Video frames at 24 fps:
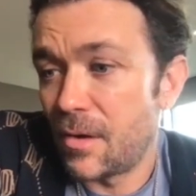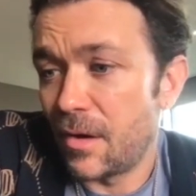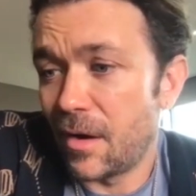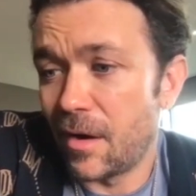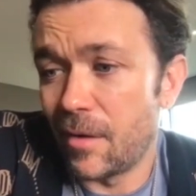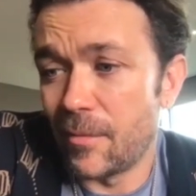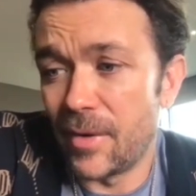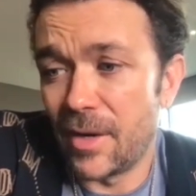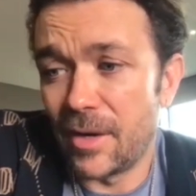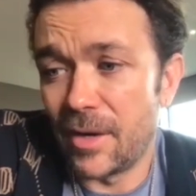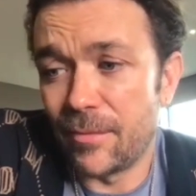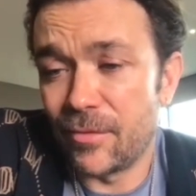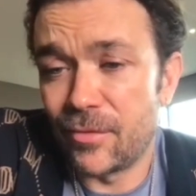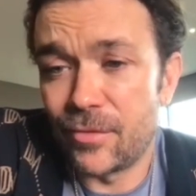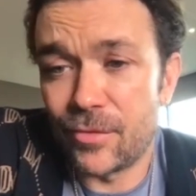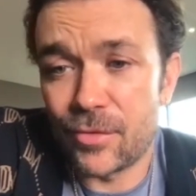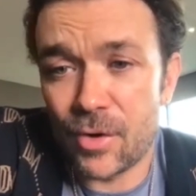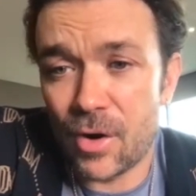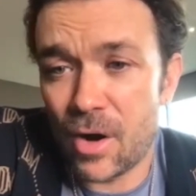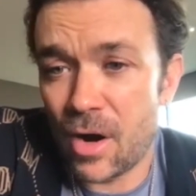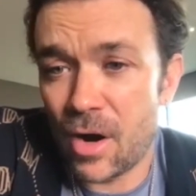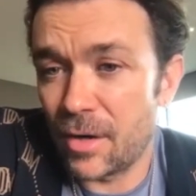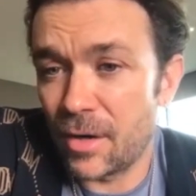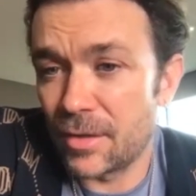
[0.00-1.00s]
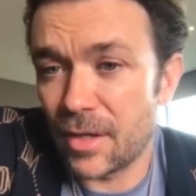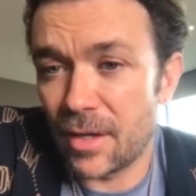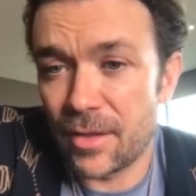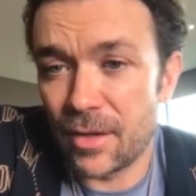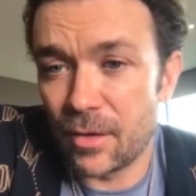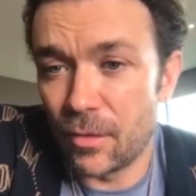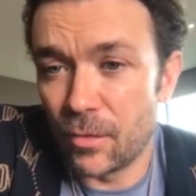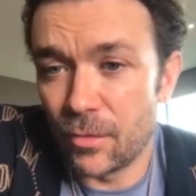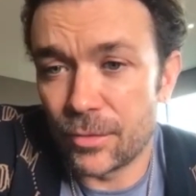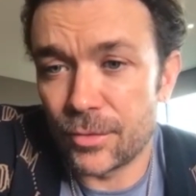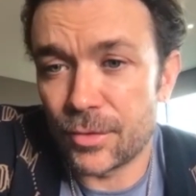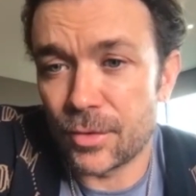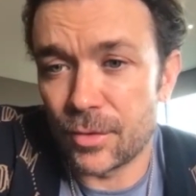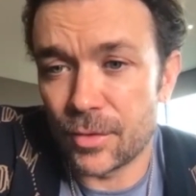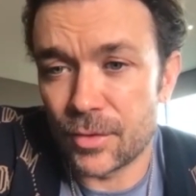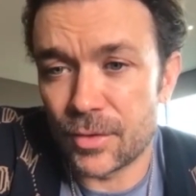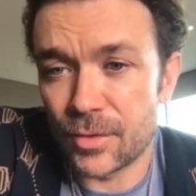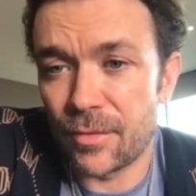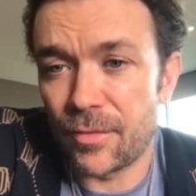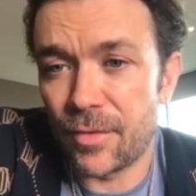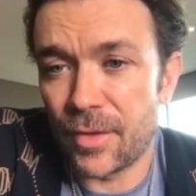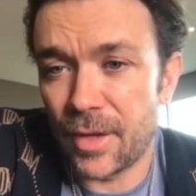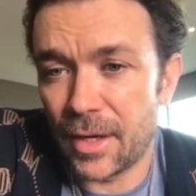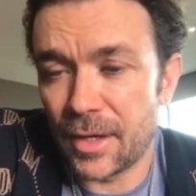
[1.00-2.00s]
I mean, drugs, I think all sorts
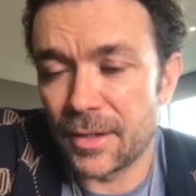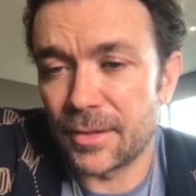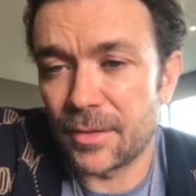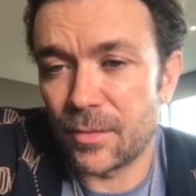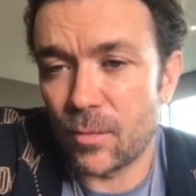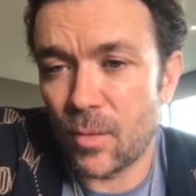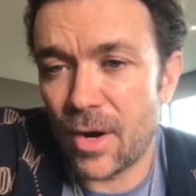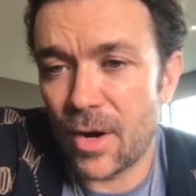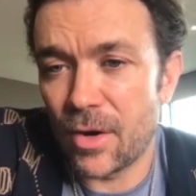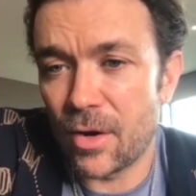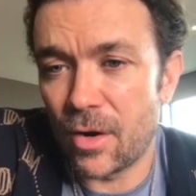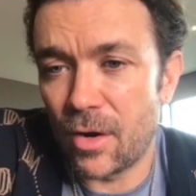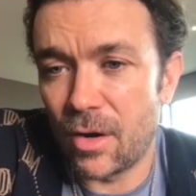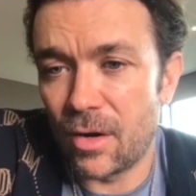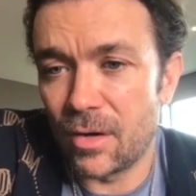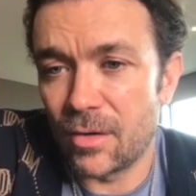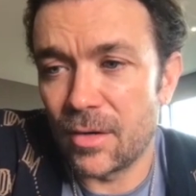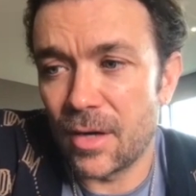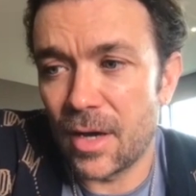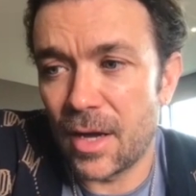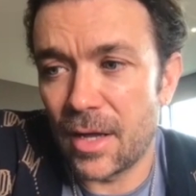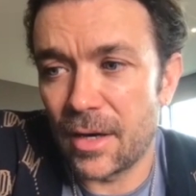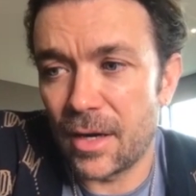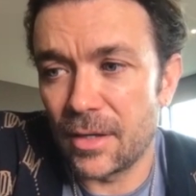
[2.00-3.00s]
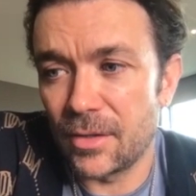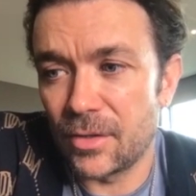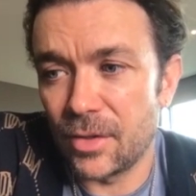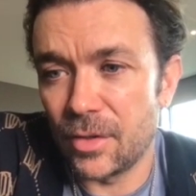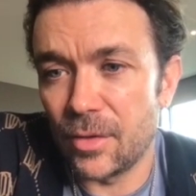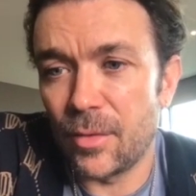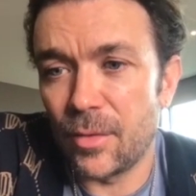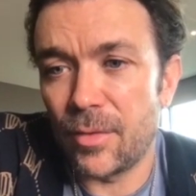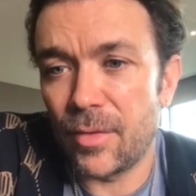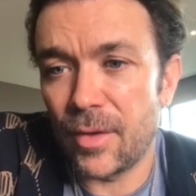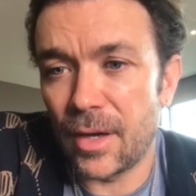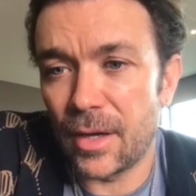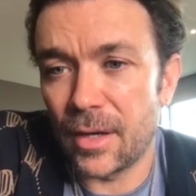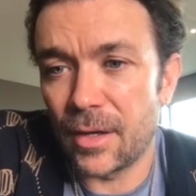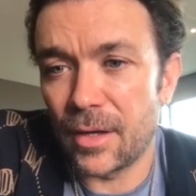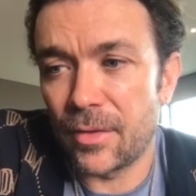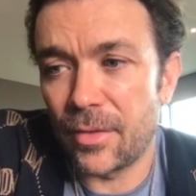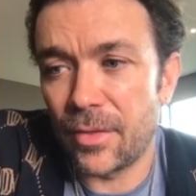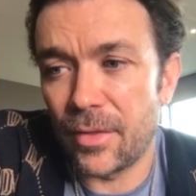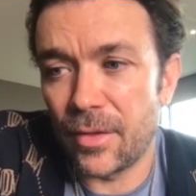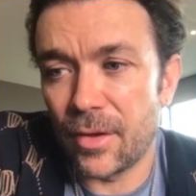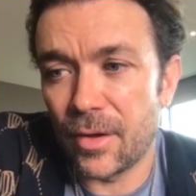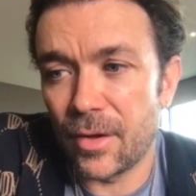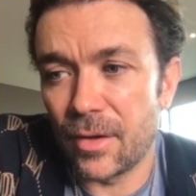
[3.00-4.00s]
of things went on. And I do think
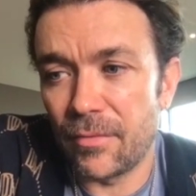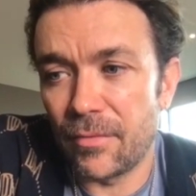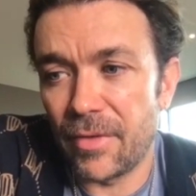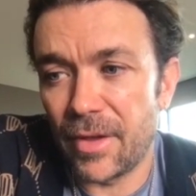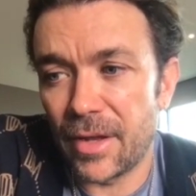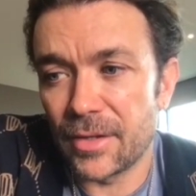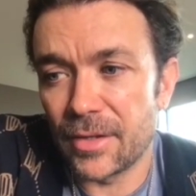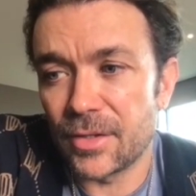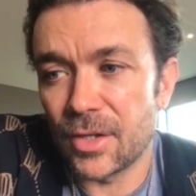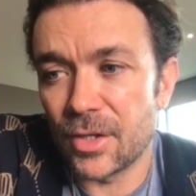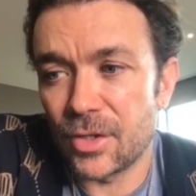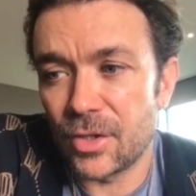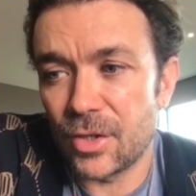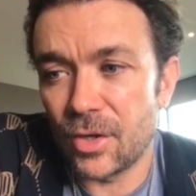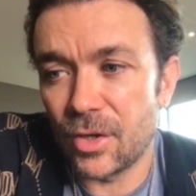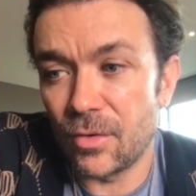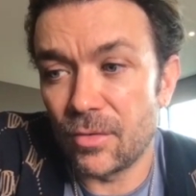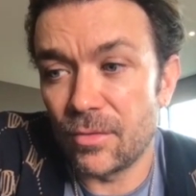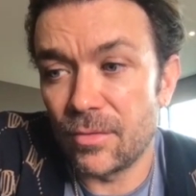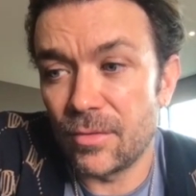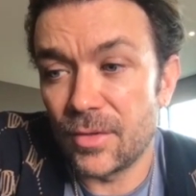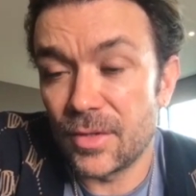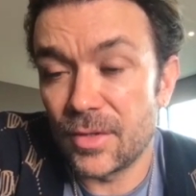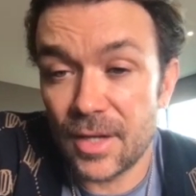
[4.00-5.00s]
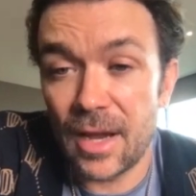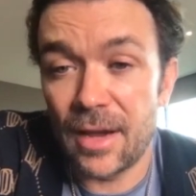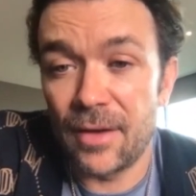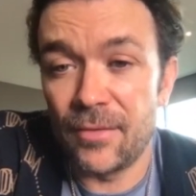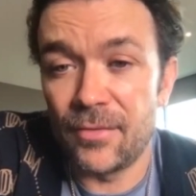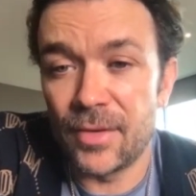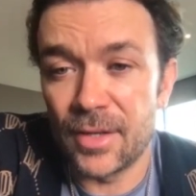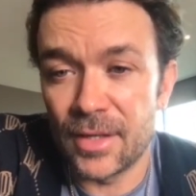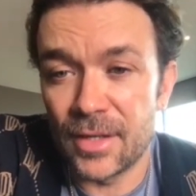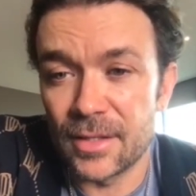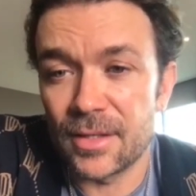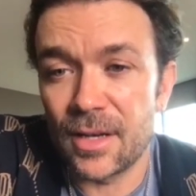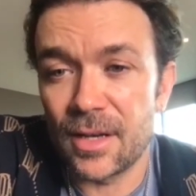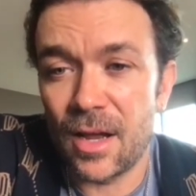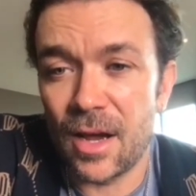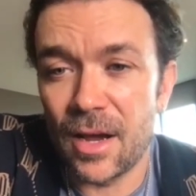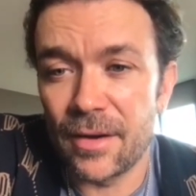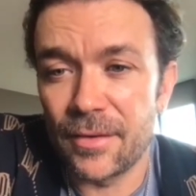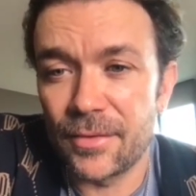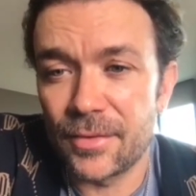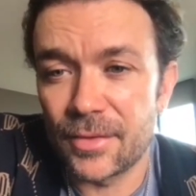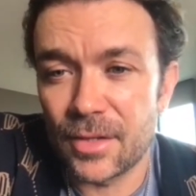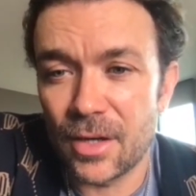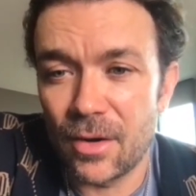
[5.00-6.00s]
that the Institute saved his
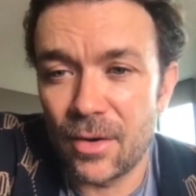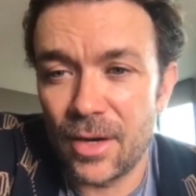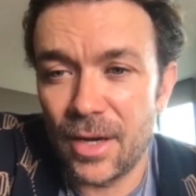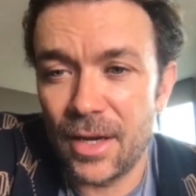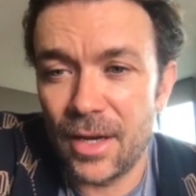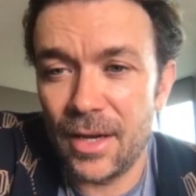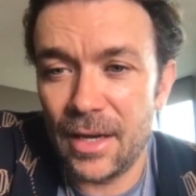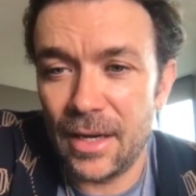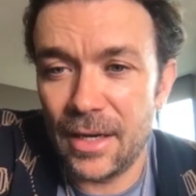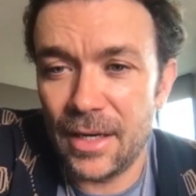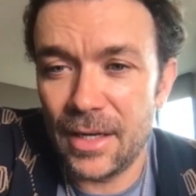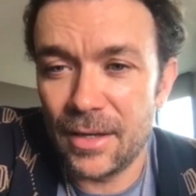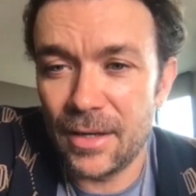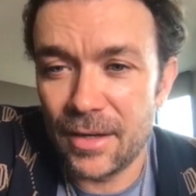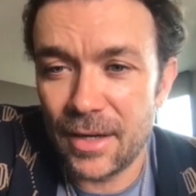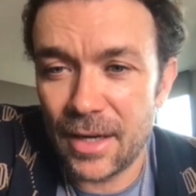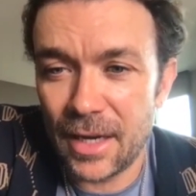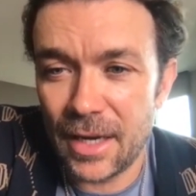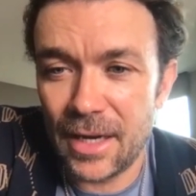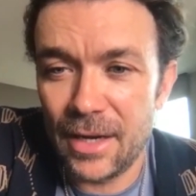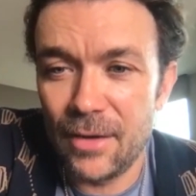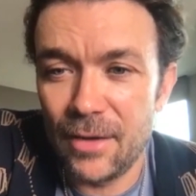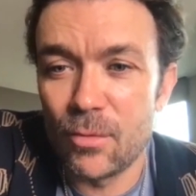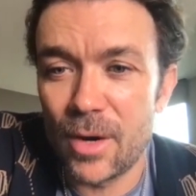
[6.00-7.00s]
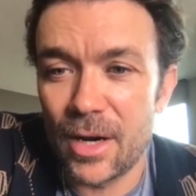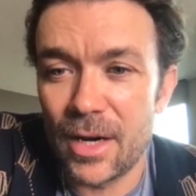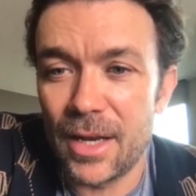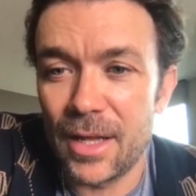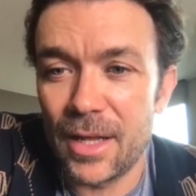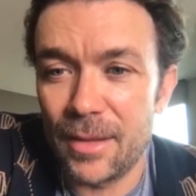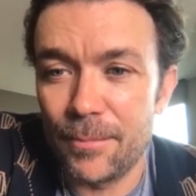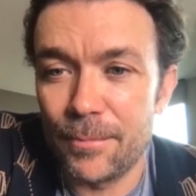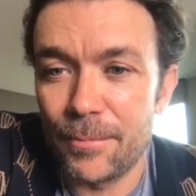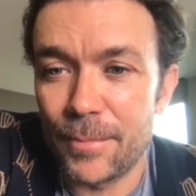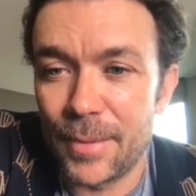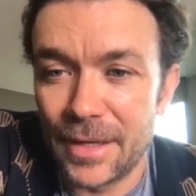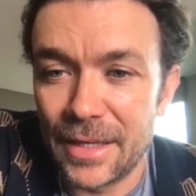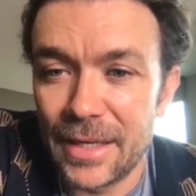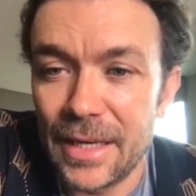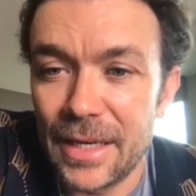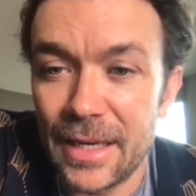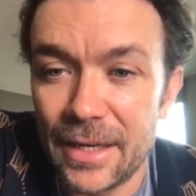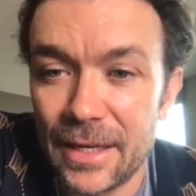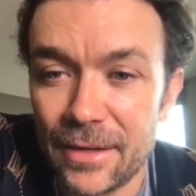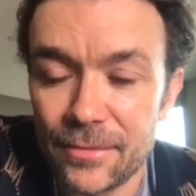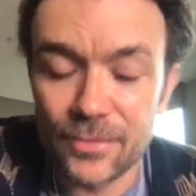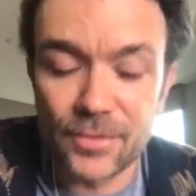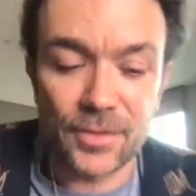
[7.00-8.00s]
life. So he really
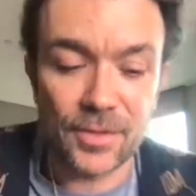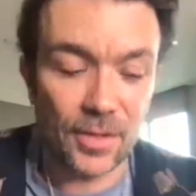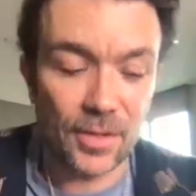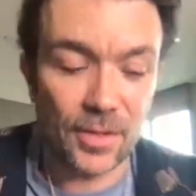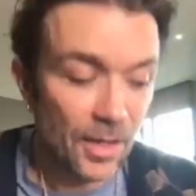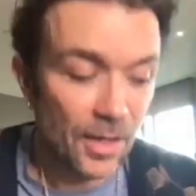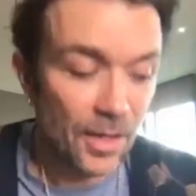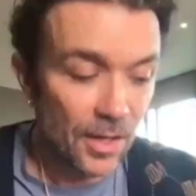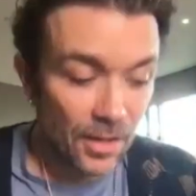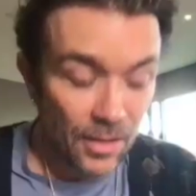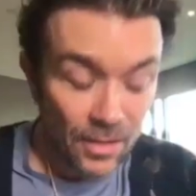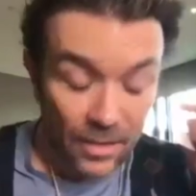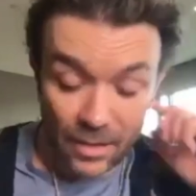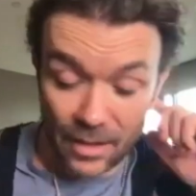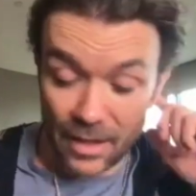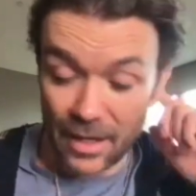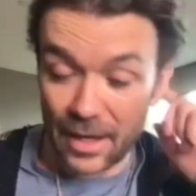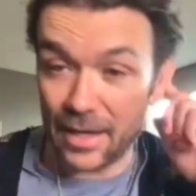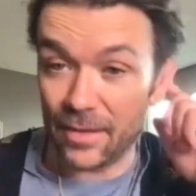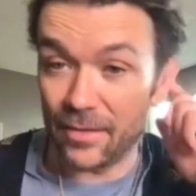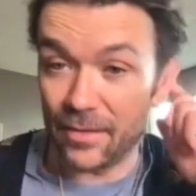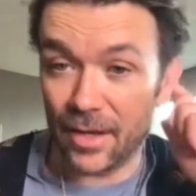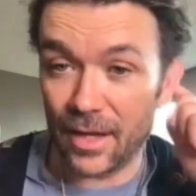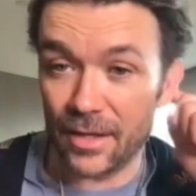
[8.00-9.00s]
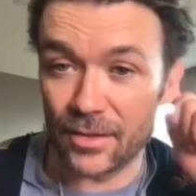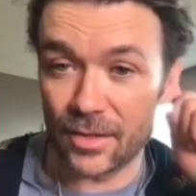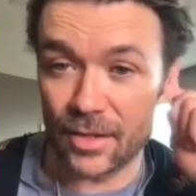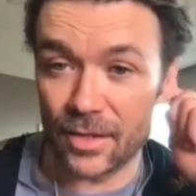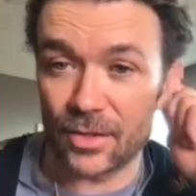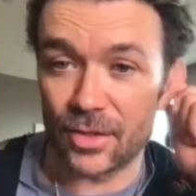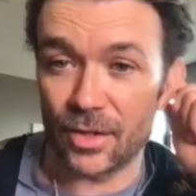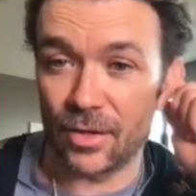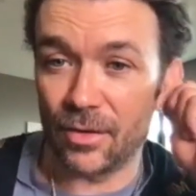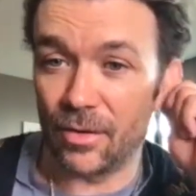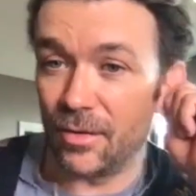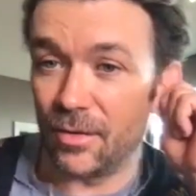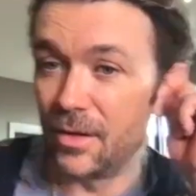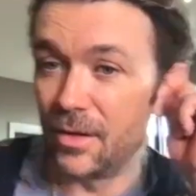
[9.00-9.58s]
believes in the Institute.